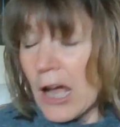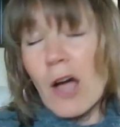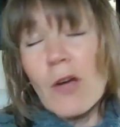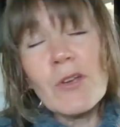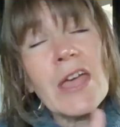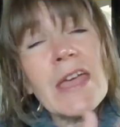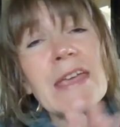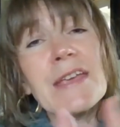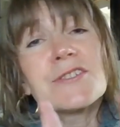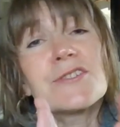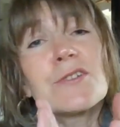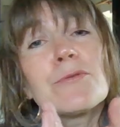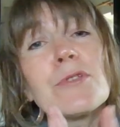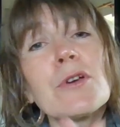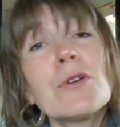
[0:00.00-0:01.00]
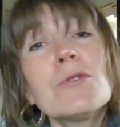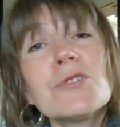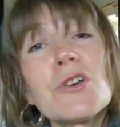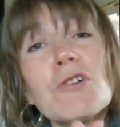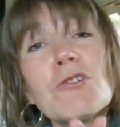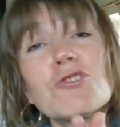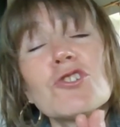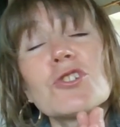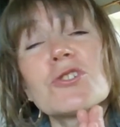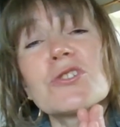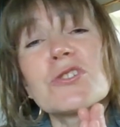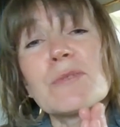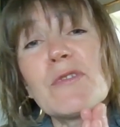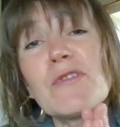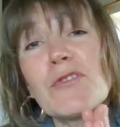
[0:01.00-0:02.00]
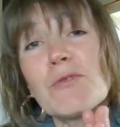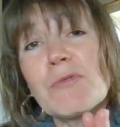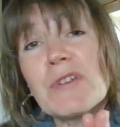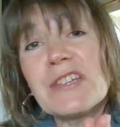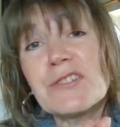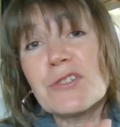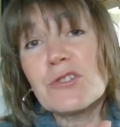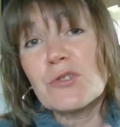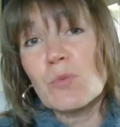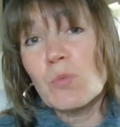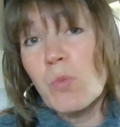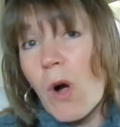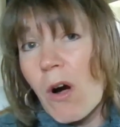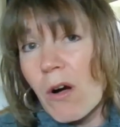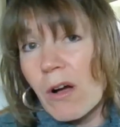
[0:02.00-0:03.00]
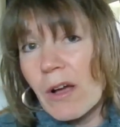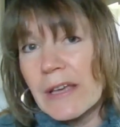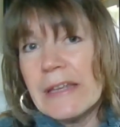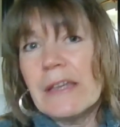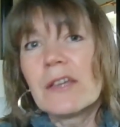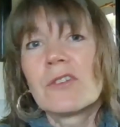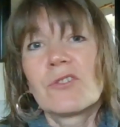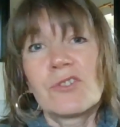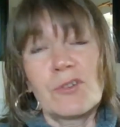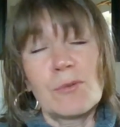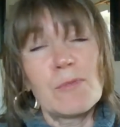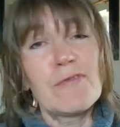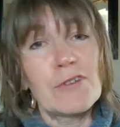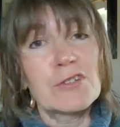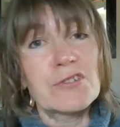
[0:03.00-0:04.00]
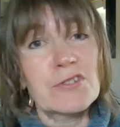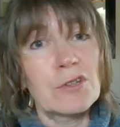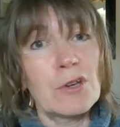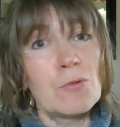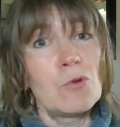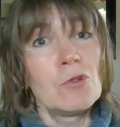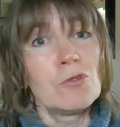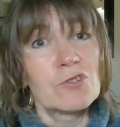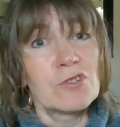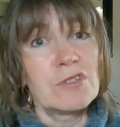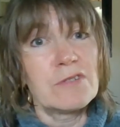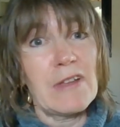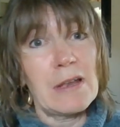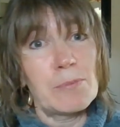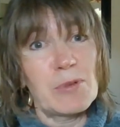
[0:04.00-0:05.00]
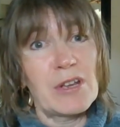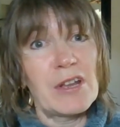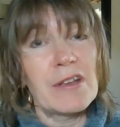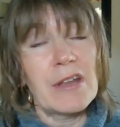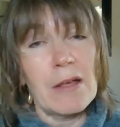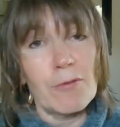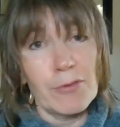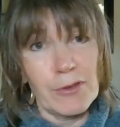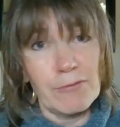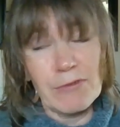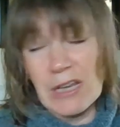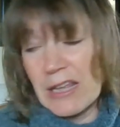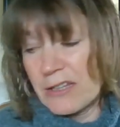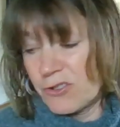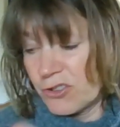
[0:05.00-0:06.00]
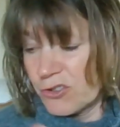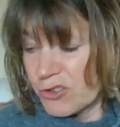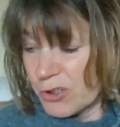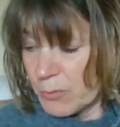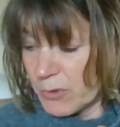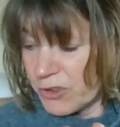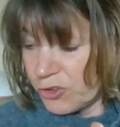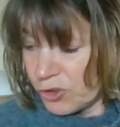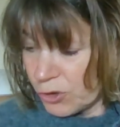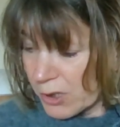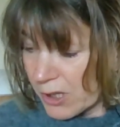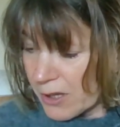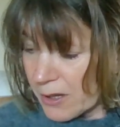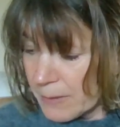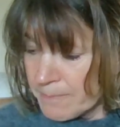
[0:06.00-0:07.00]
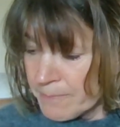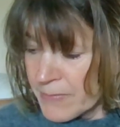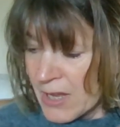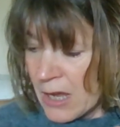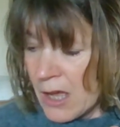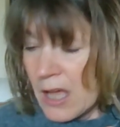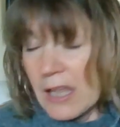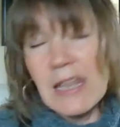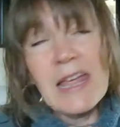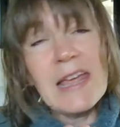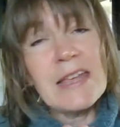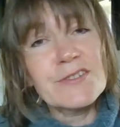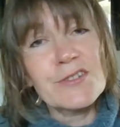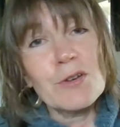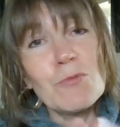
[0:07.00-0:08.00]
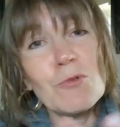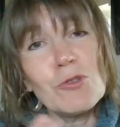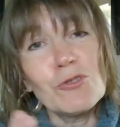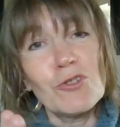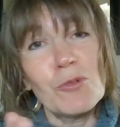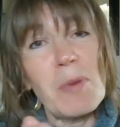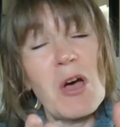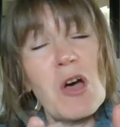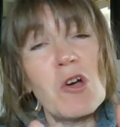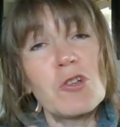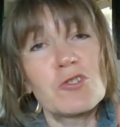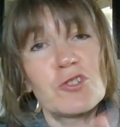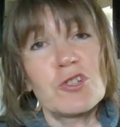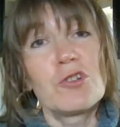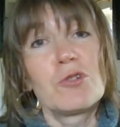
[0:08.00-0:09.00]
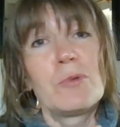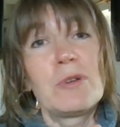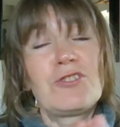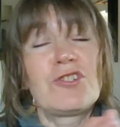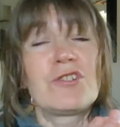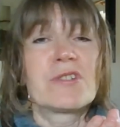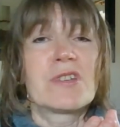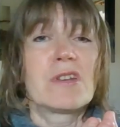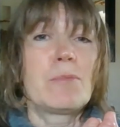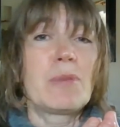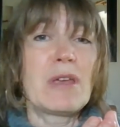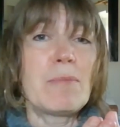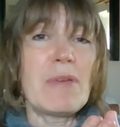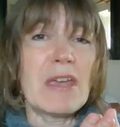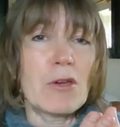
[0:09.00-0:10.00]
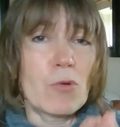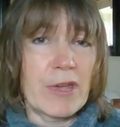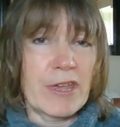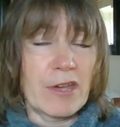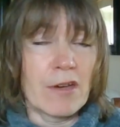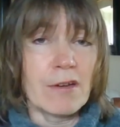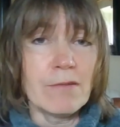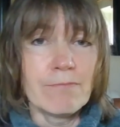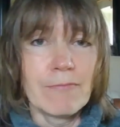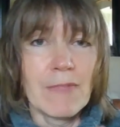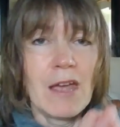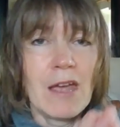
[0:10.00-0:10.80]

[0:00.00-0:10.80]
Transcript: Okay, so those are just some of the reasons why some of us go on to develop an unhealthy relationship with sugar. Let's go on to part two, which is going to be a bit quicker,